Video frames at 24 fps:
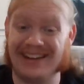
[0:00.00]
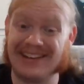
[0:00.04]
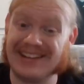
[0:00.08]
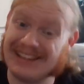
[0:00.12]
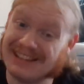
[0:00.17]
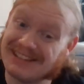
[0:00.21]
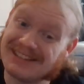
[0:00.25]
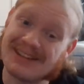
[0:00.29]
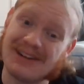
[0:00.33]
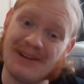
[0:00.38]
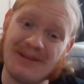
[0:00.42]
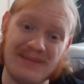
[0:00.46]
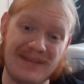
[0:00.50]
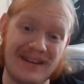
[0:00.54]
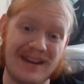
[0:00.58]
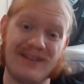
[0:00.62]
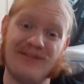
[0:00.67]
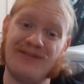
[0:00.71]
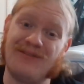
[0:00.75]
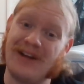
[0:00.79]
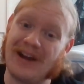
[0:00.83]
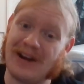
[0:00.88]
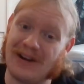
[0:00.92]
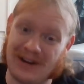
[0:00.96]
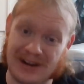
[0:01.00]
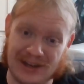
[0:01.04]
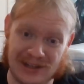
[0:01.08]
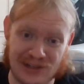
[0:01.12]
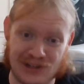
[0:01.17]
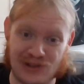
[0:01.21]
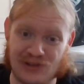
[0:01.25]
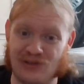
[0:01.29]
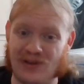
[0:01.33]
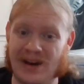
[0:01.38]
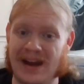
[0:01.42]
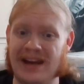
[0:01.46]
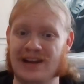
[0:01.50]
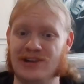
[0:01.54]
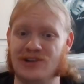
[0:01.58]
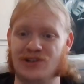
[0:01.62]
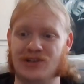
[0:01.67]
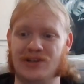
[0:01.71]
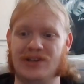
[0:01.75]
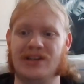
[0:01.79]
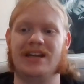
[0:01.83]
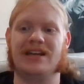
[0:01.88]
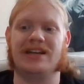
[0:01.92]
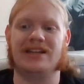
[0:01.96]
this is going to be a very
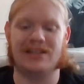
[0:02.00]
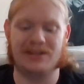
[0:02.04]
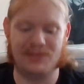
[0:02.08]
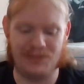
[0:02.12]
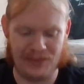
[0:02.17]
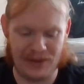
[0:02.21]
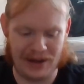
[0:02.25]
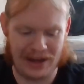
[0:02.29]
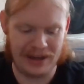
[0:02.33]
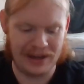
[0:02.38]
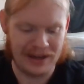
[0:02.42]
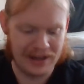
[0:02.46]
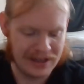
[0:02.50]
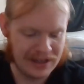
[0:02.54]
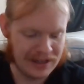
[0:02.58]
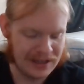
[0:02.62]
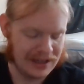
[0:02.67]
strange list, but